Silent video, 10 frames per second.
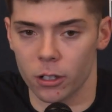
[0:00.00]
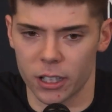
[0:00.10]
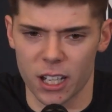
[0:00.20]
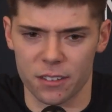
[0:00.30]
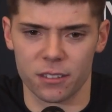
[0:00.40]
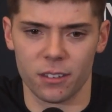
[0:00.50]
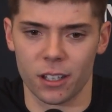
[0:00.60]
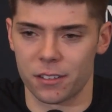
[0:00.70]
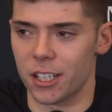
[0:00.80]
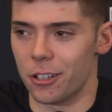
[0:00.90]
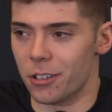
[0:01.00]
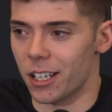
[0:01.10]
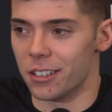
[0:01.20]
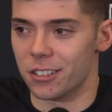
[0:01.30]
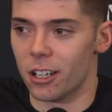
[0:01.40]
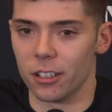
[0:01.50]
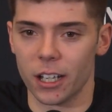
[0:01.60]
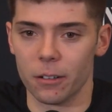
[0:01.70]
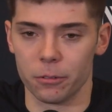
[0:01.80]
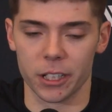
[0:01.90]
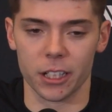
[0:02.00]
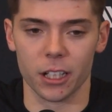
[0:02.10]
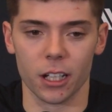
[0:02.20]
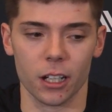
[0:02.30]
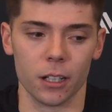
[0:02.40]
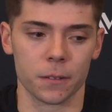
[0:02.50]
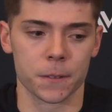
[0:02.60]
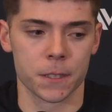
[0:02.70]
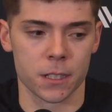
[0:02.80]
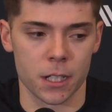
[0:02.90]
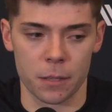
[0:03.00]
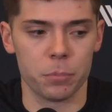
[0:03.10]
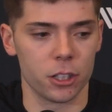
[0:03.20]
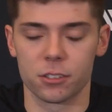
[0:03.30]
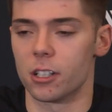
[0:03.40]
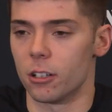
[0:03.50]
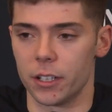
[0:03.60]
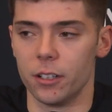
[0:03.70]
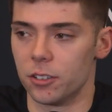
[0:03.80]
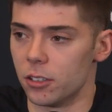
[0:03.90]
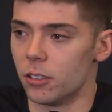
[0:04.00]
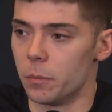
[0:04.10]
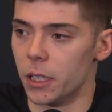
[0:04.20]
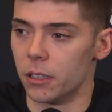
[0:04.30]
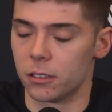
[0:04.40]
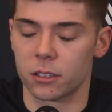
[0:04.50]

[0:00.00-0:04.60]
and I I think you kind of saw that we uh, it put us on our heels a little bit.